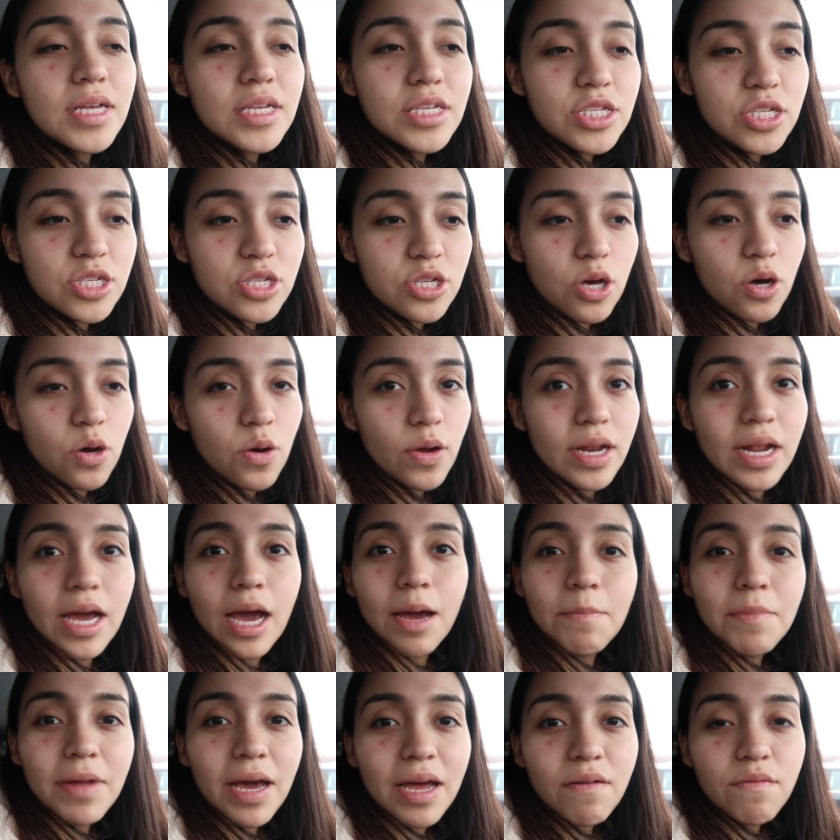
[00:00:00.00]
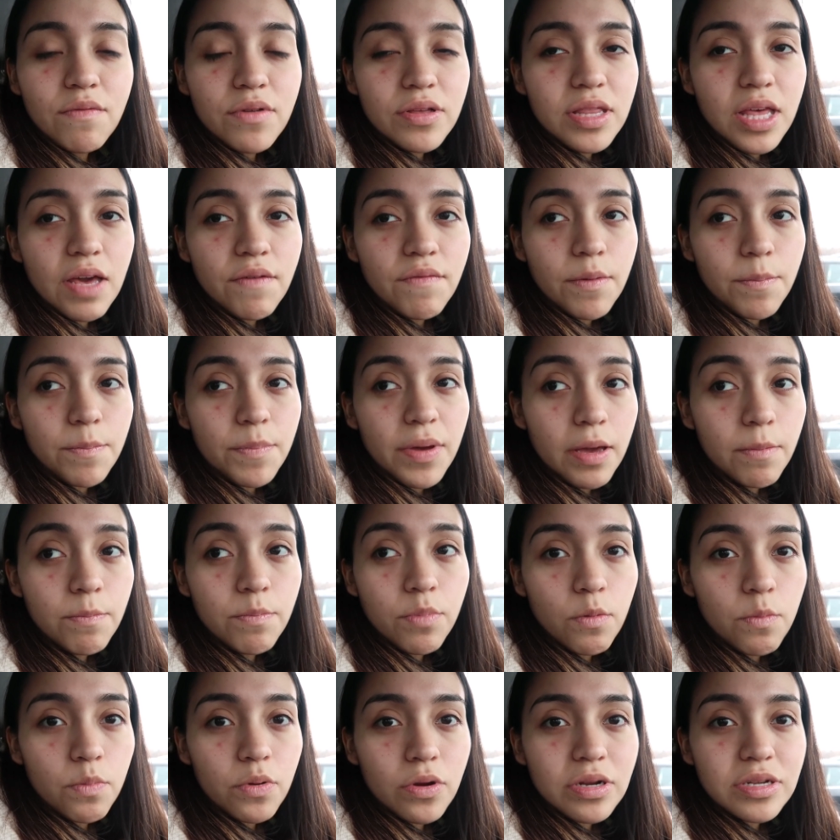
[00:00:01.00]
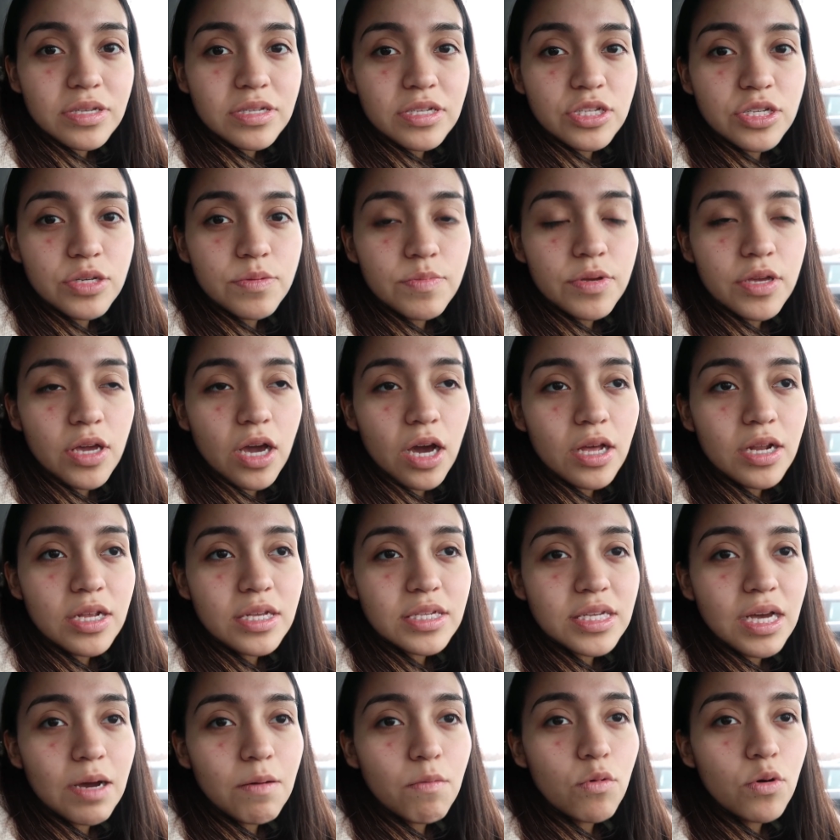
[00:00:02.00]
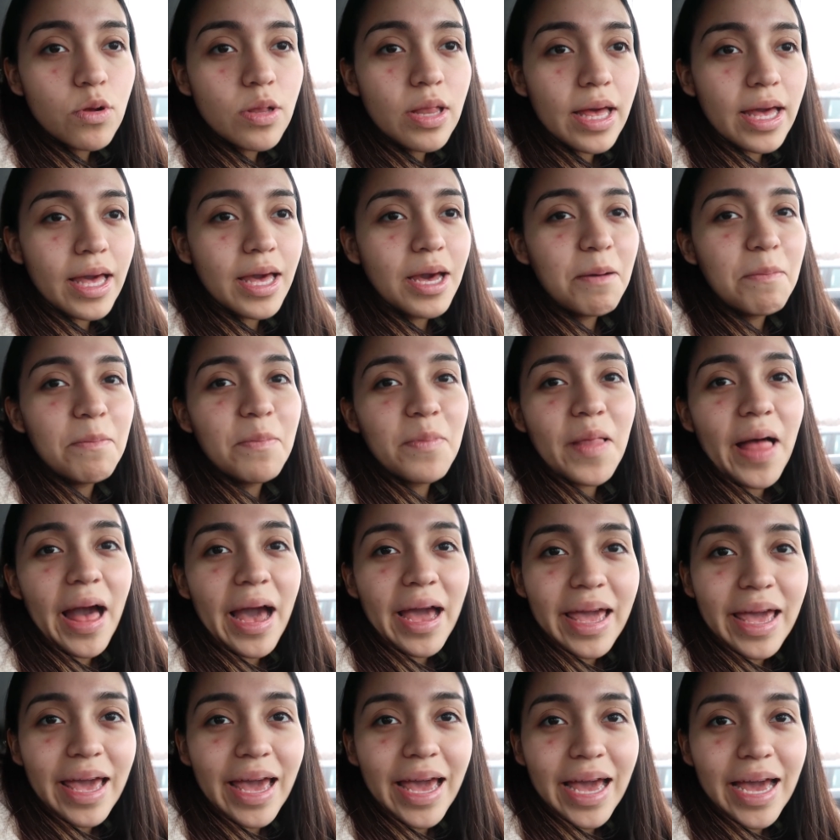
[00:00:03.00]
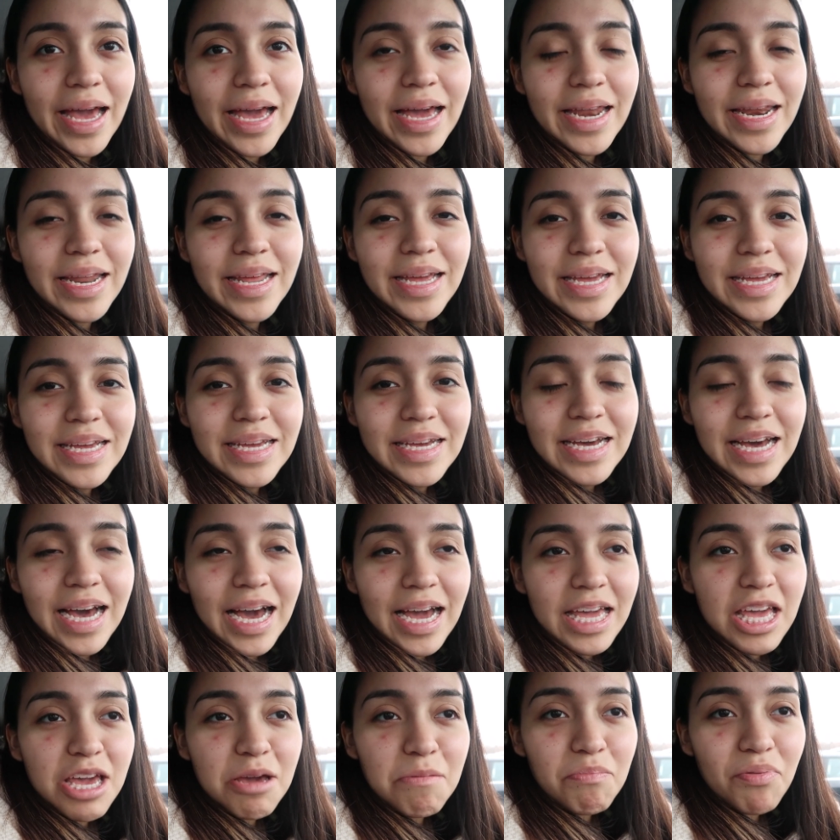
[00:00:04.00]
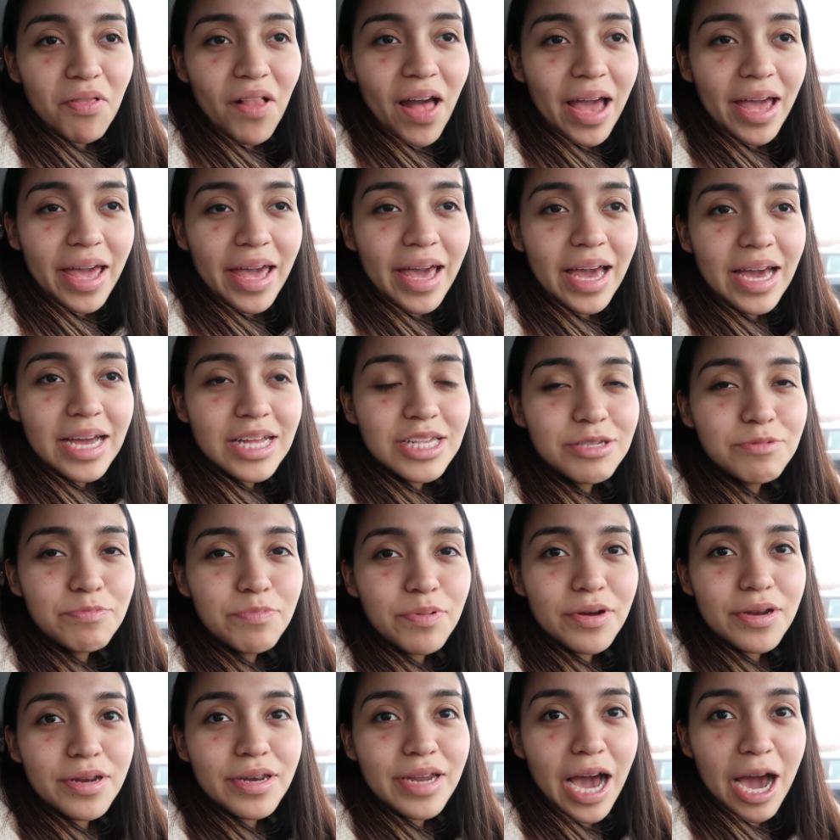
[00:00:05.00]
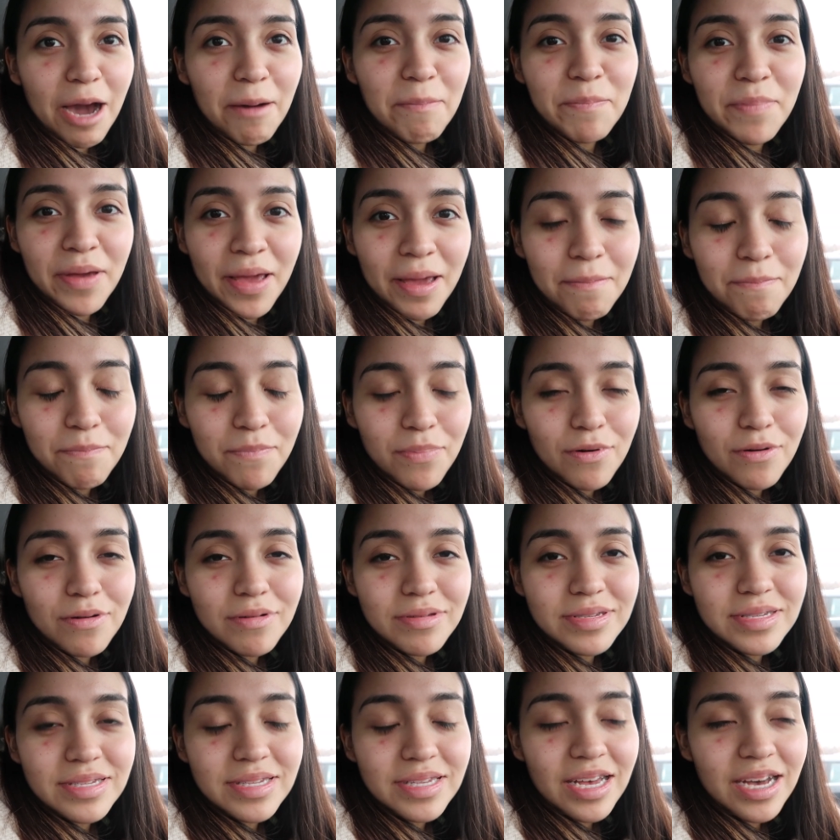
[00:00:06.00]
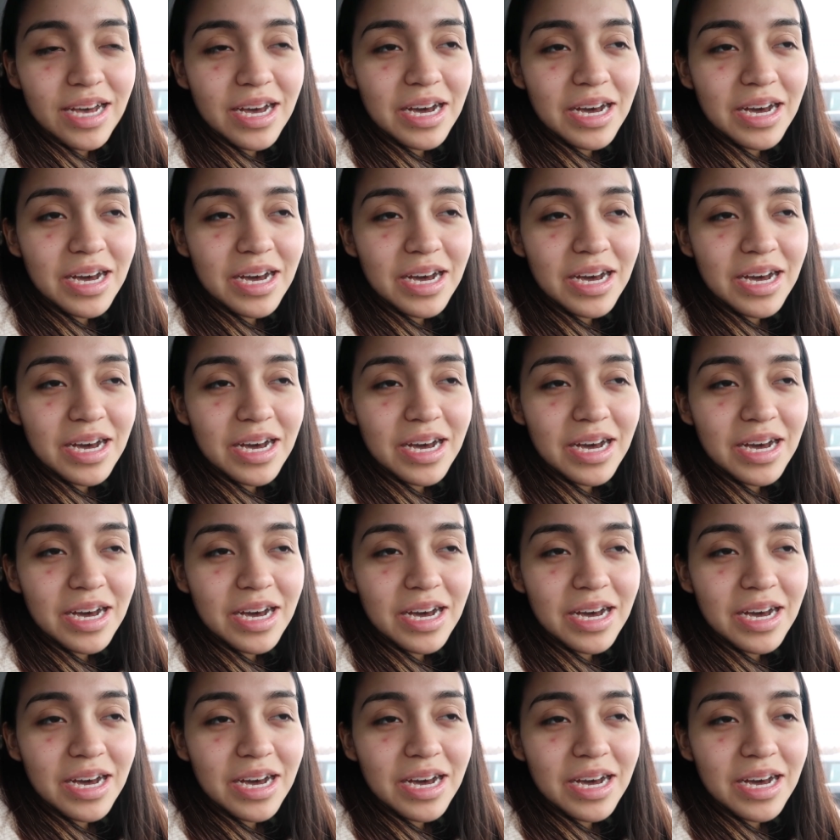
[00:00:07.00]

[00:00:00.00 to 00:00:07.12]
So, and I'm not really of a pimple person, to be honest. I'm more like a blackhead. I get blackheads, but not pimples.